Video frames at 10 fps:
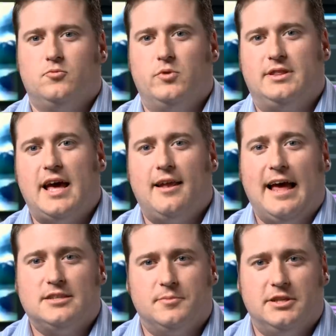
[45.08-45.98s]
With that
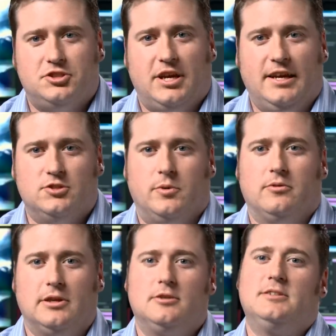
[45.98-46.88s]
last minute change, we were
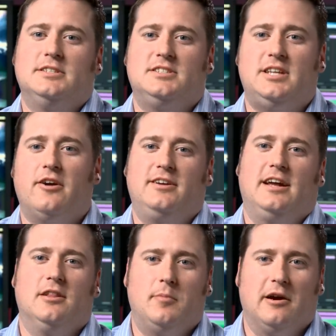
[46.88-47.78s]
literally staring
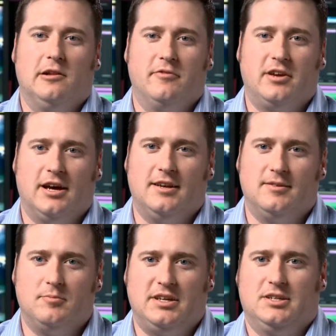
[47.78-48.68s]
down the barrel of a gun
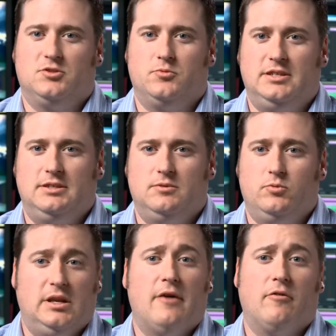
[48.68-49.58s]
because we,
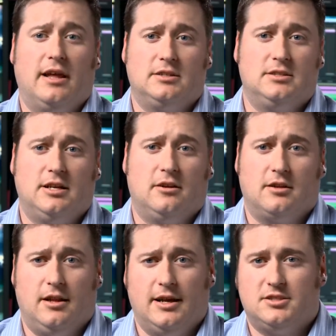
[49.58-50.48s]
we never like to tell our
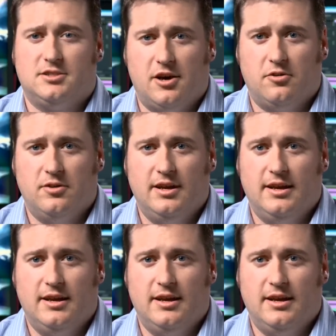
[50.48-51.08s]
clients no.